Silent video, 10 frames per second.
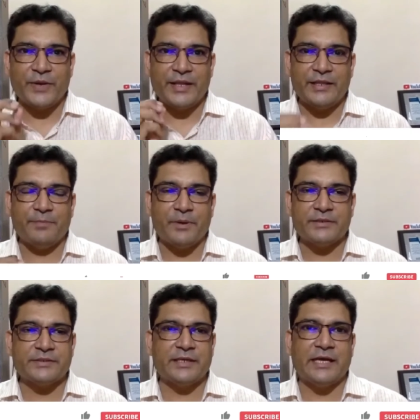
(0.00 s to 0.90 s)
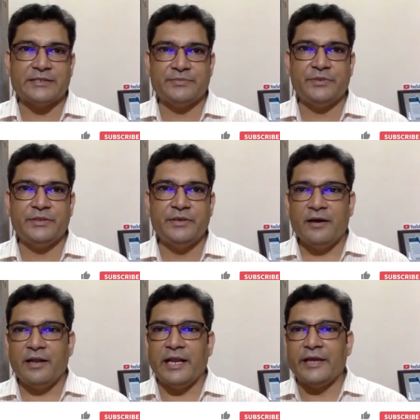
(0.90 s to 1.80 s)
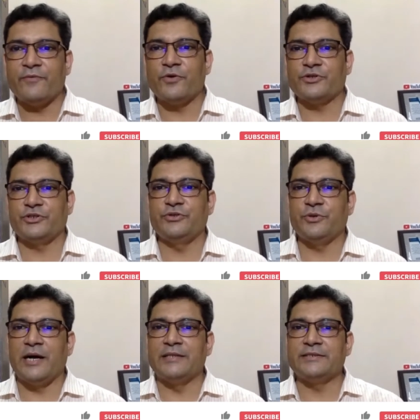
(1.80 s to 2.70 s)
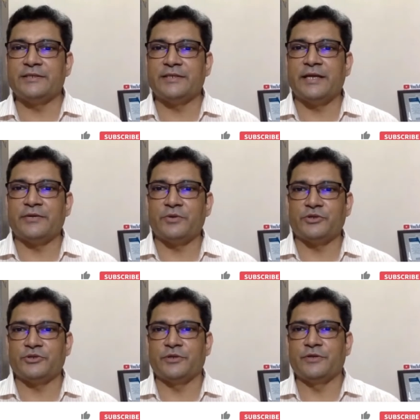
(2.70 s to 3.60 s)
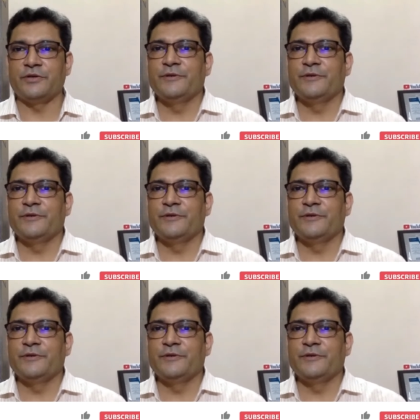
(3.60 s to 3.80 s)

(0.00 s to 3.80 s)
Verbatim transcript: when the person asks me a live question to answer that question.